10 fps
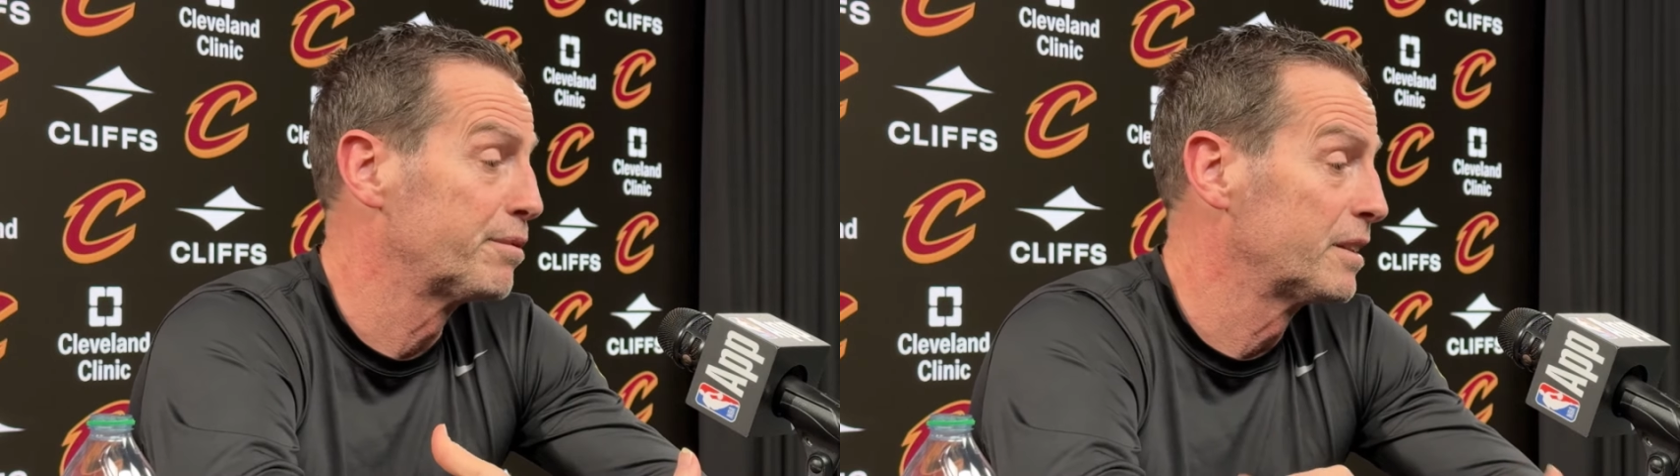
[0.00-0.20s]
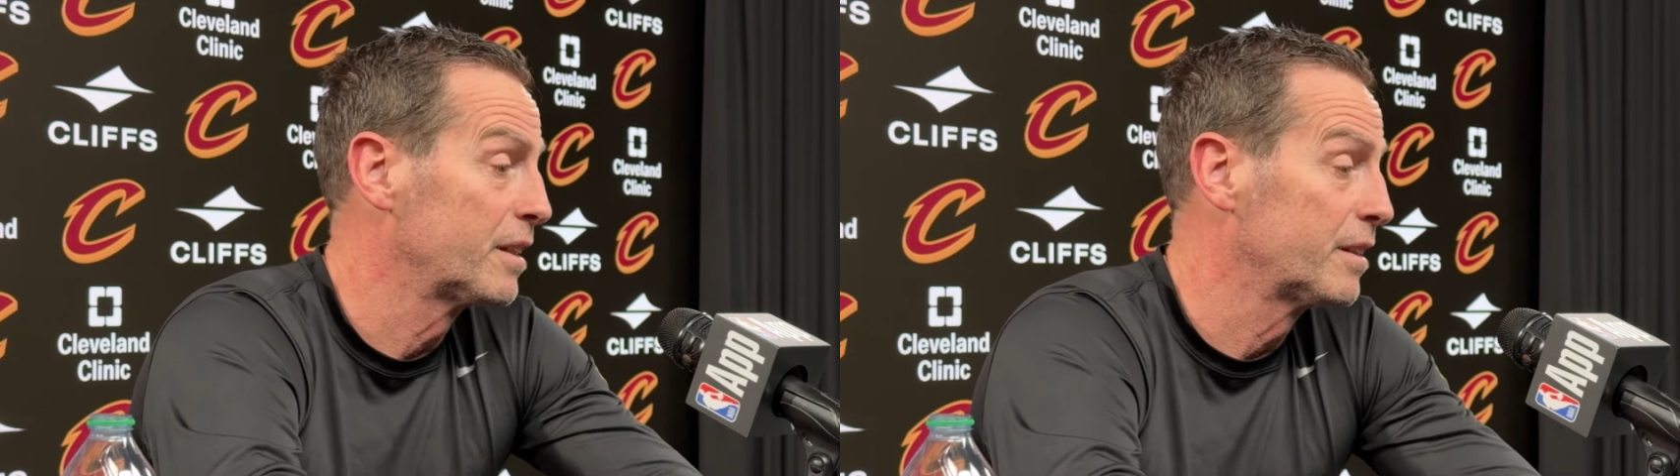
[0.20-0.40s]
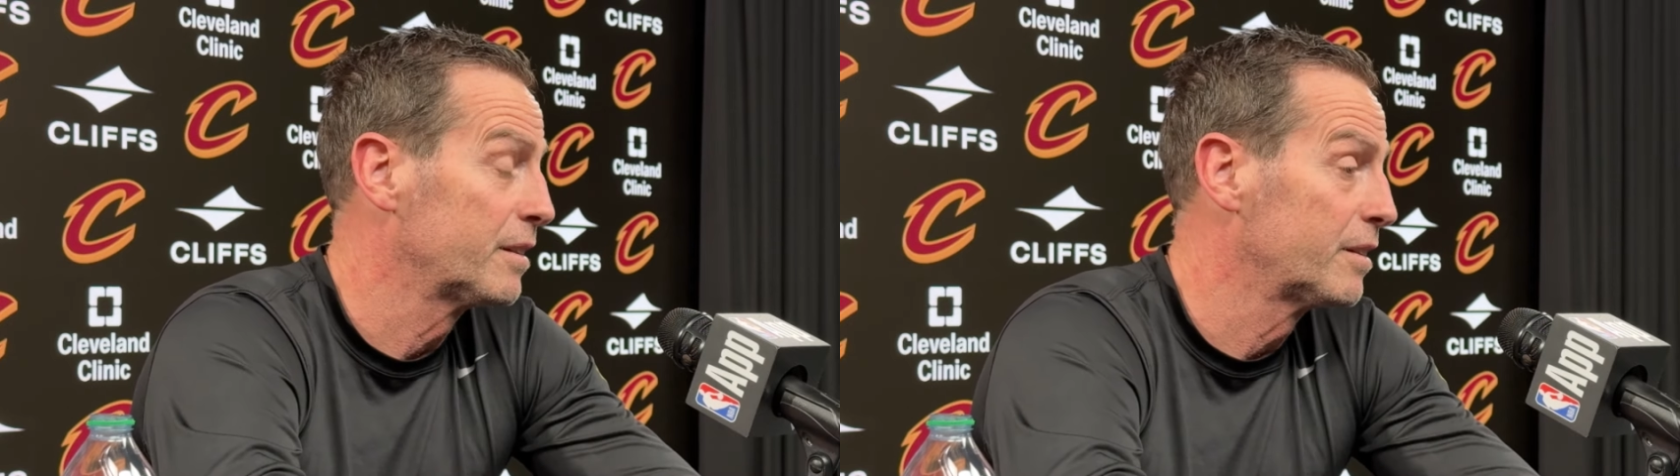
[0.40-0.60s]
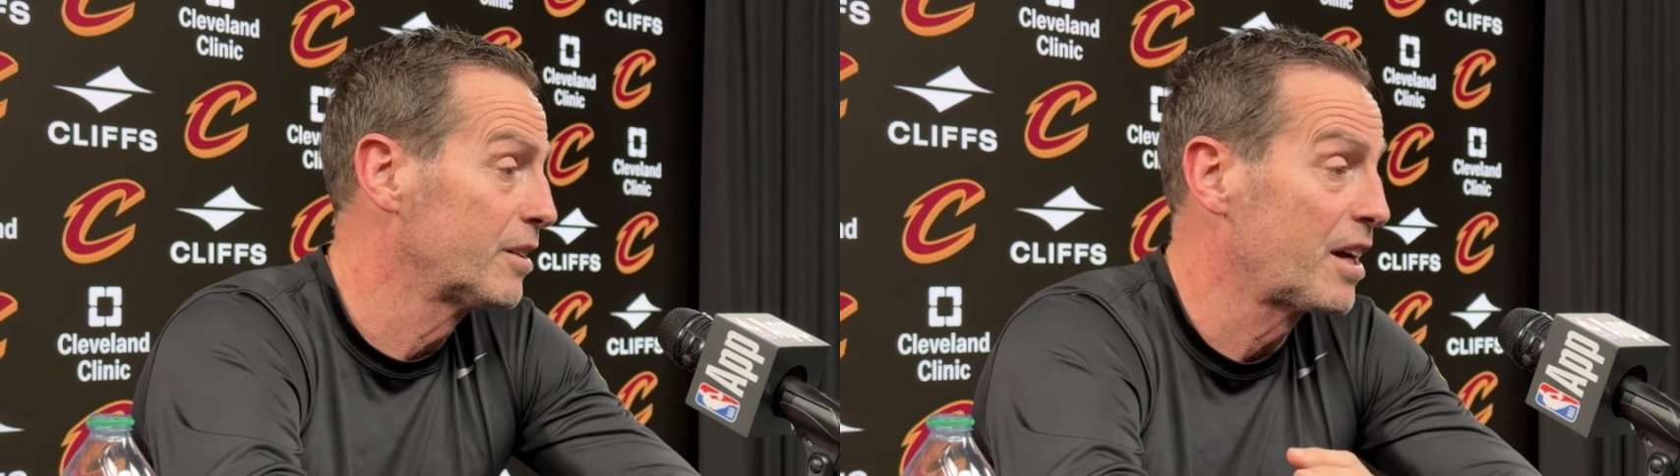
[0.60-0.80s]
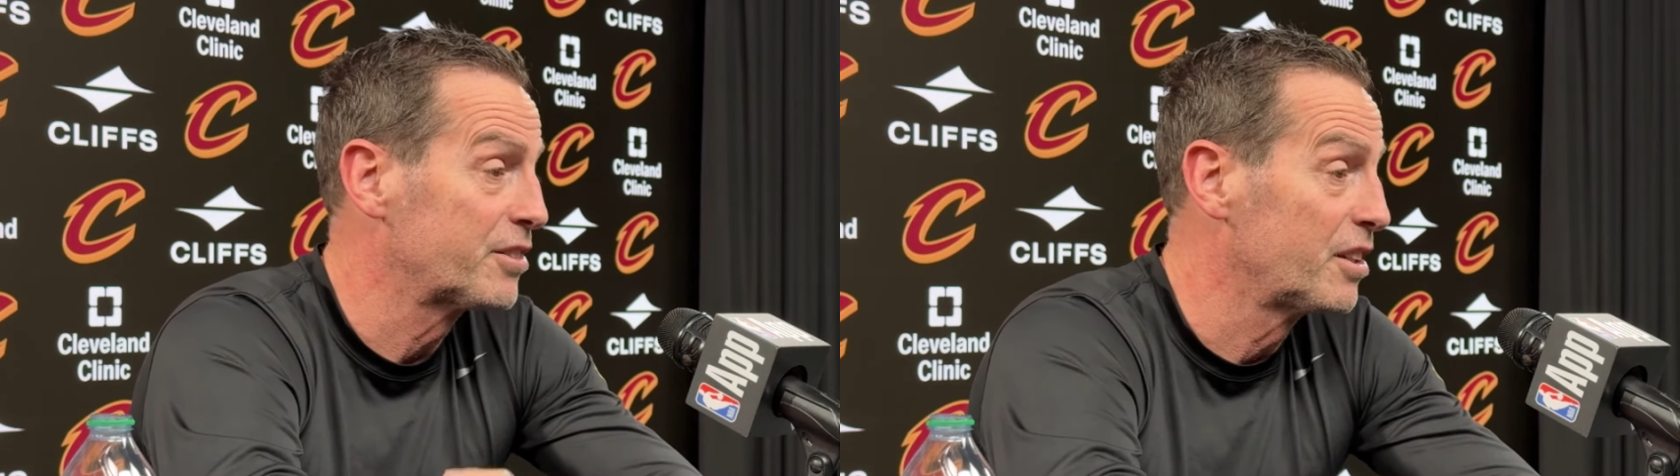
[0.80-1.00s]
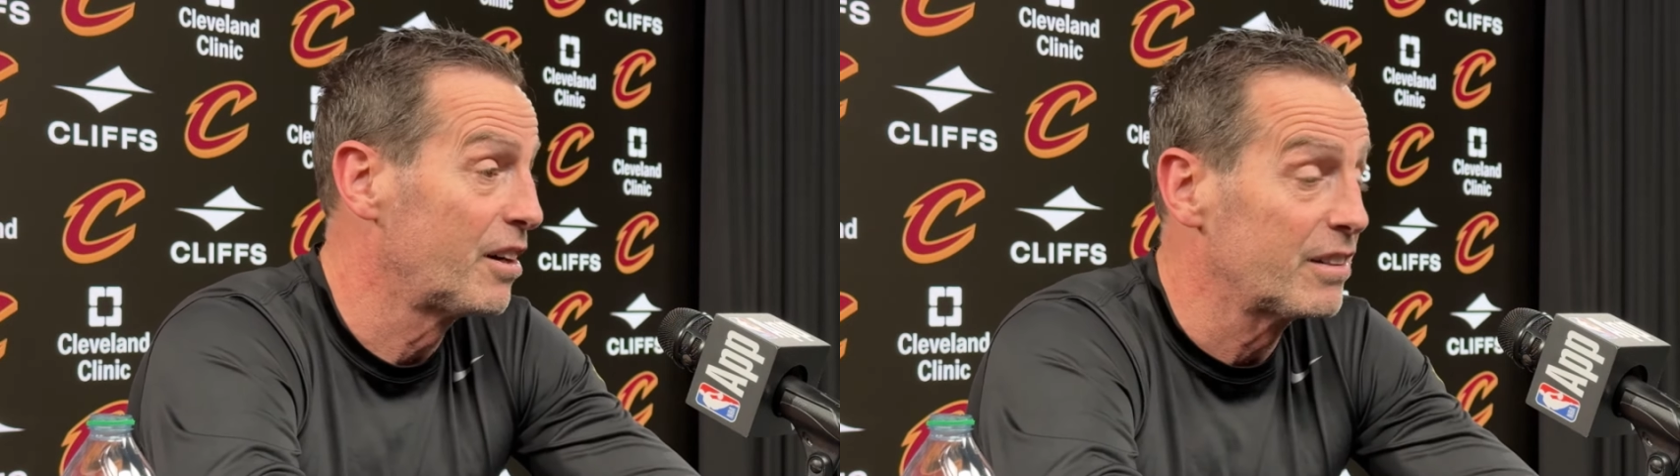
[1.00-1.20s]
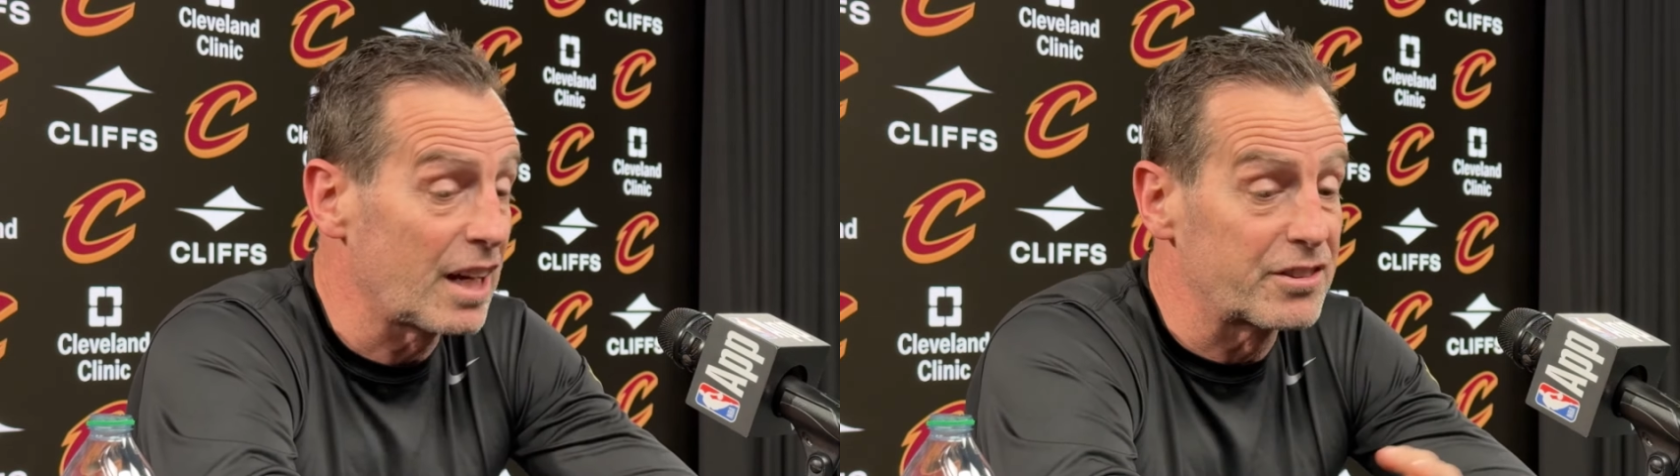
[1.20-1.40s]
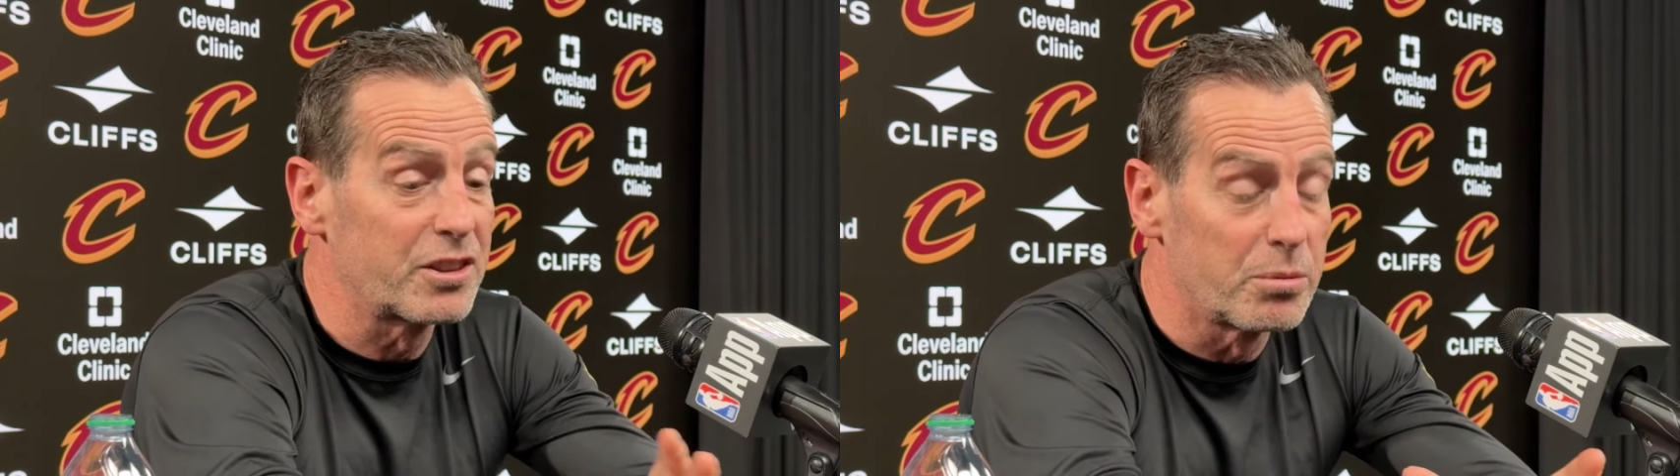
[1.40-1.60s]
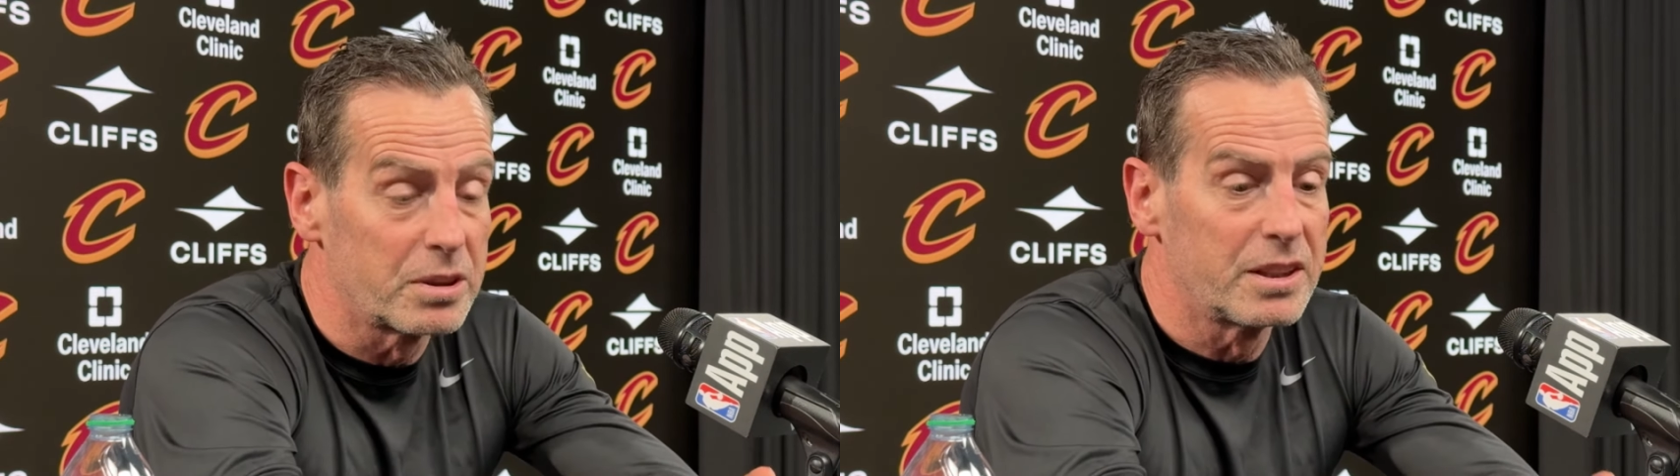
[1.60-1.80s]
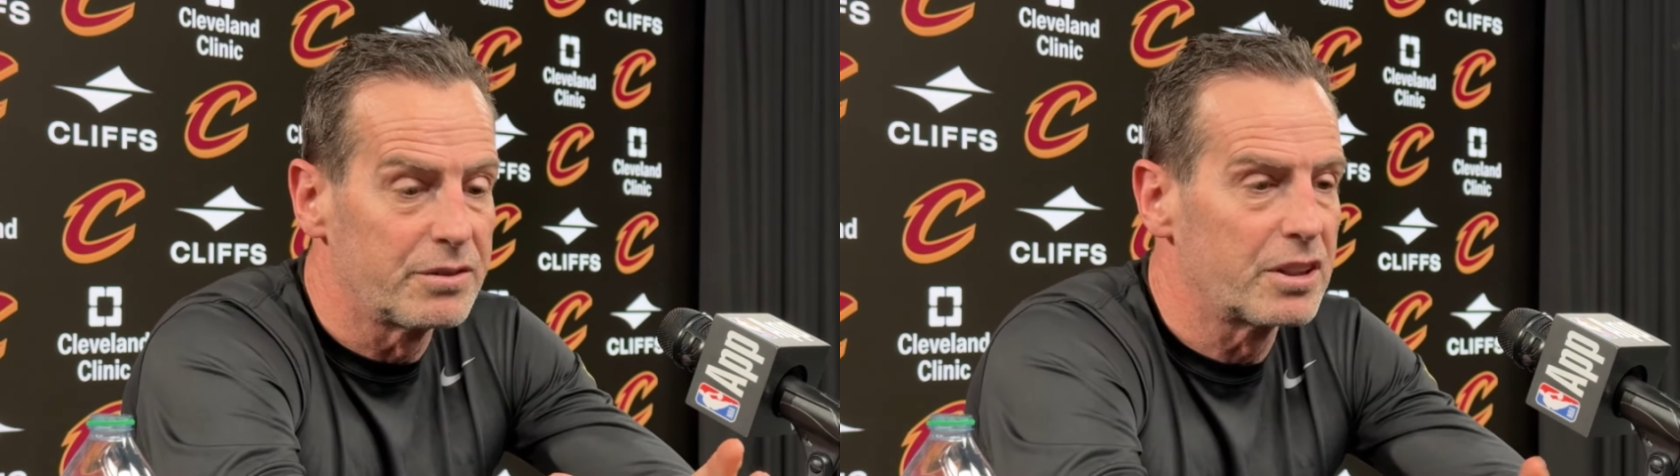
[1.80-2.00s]
and you guys can argue, I still
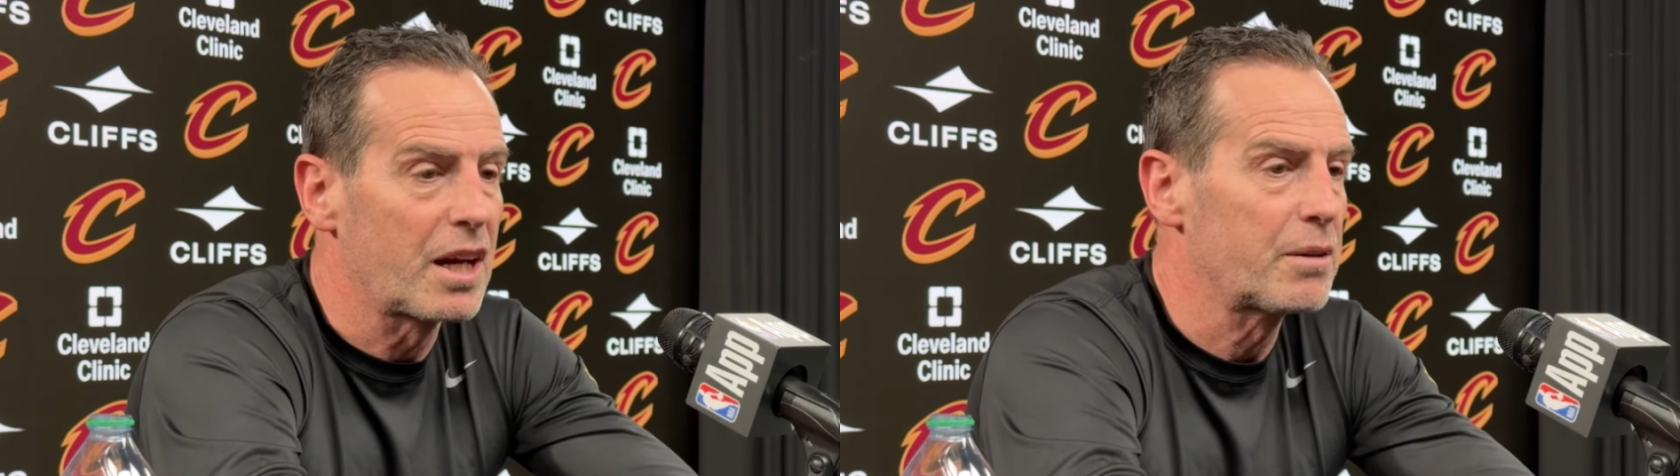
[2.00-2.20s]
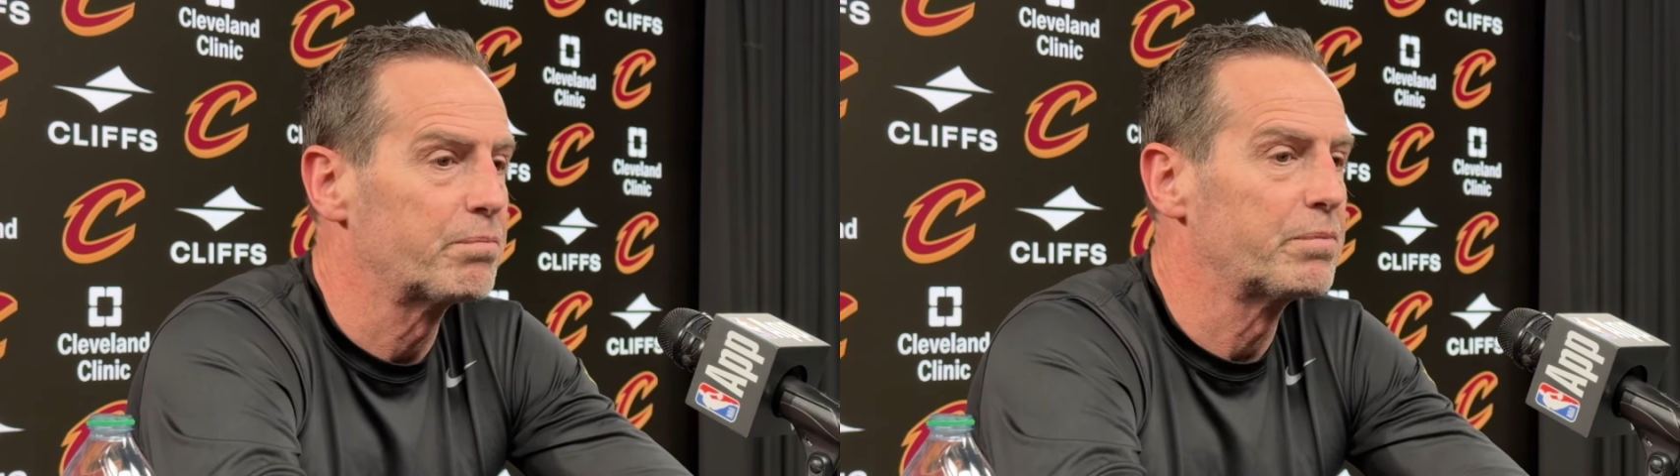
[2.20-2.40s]
believe you gotta